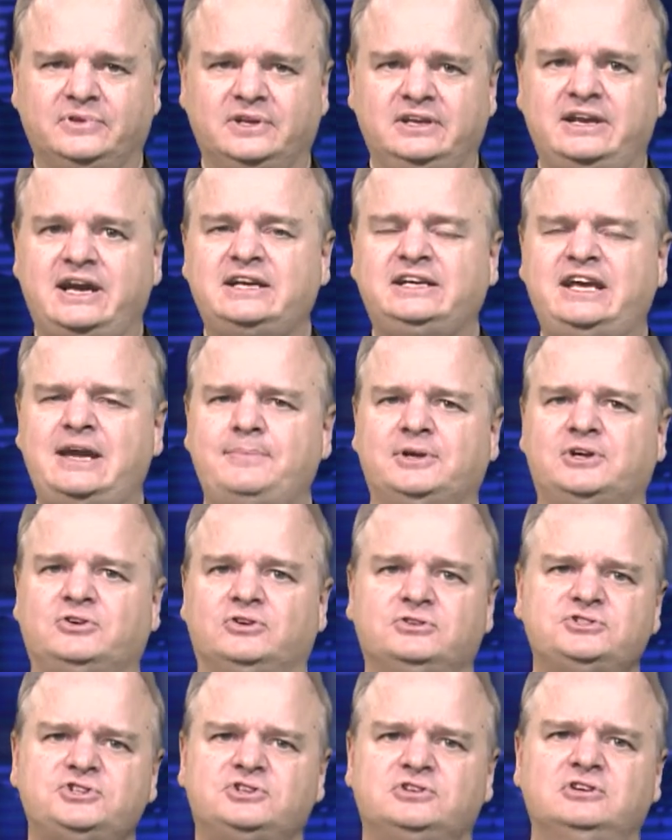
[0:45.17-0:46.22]
Not
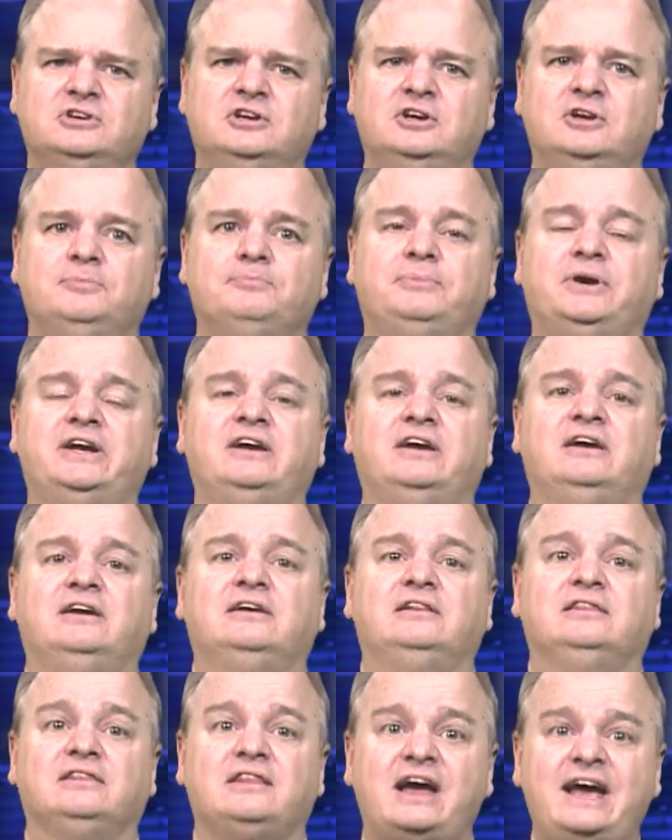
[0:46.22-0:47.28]
chemicals, but
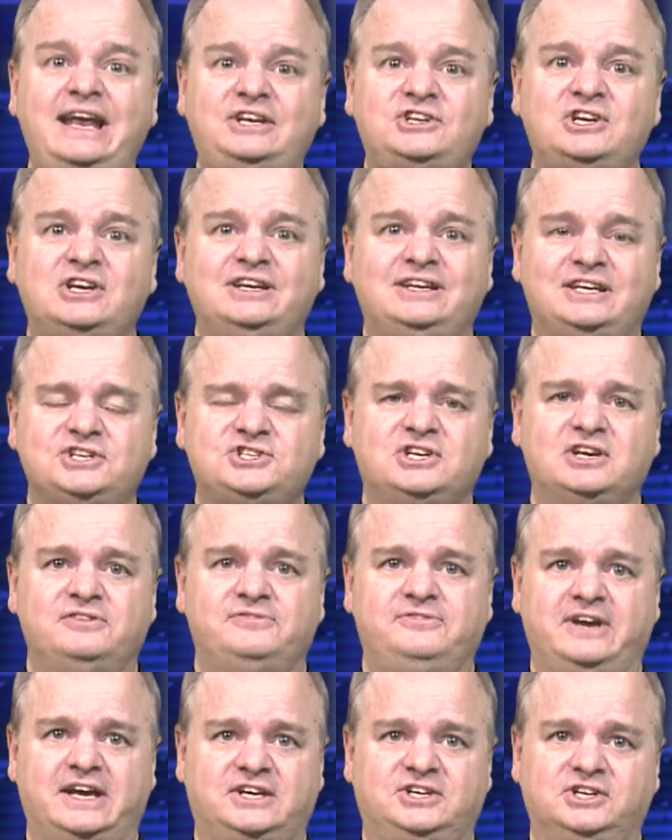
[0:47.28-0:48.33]
light
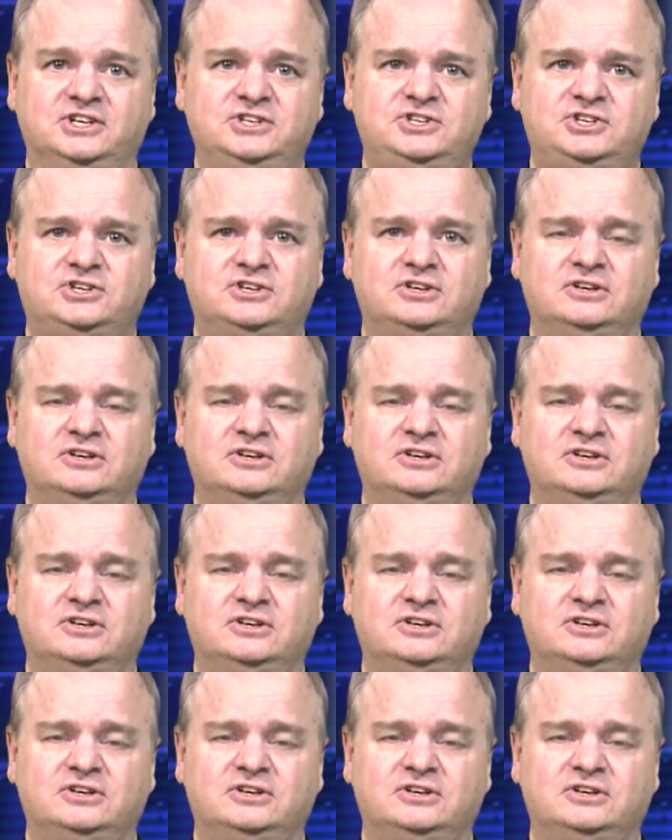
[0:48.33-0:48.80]
disinfectant